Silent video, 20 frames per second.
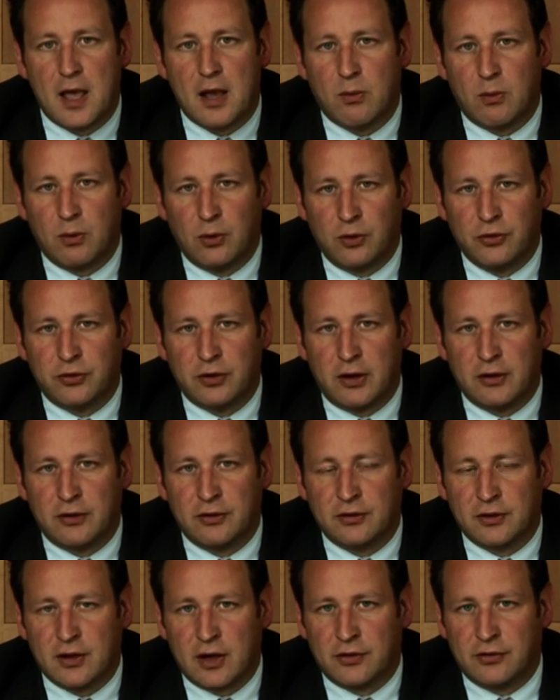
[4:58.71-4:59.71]
We're also
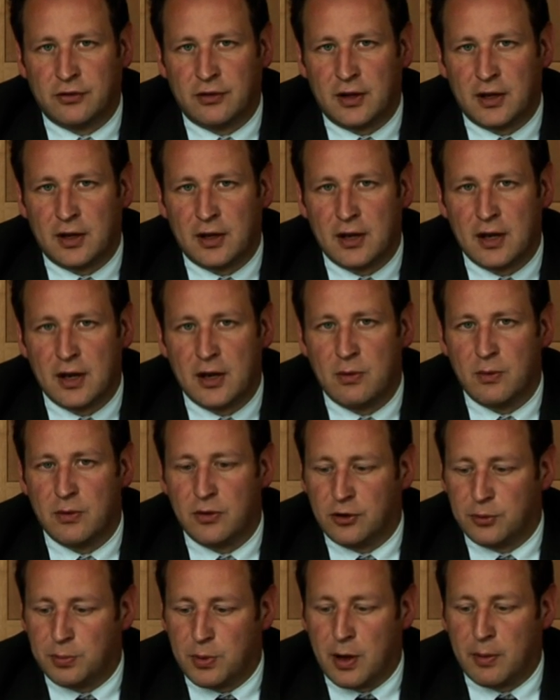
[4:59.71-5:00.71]
discussing with
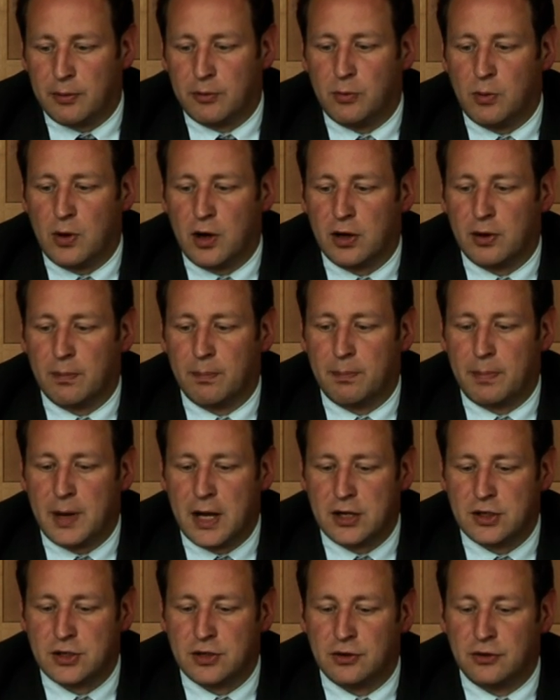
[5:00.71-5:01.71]
the Department of Work and
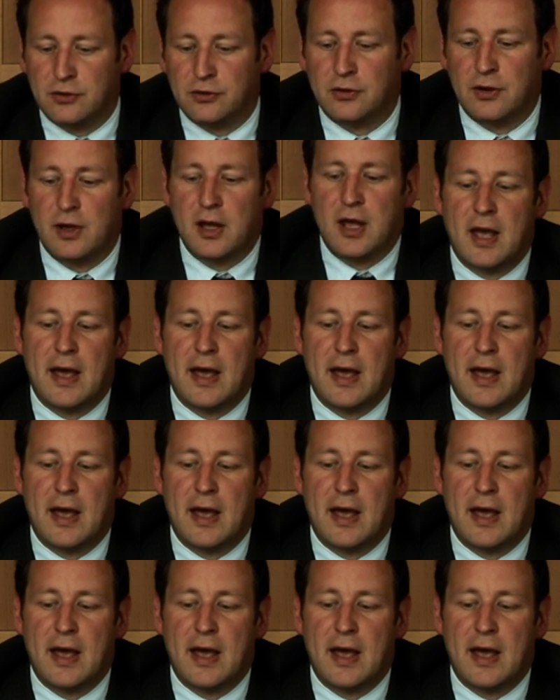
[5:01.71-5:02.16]
Pensions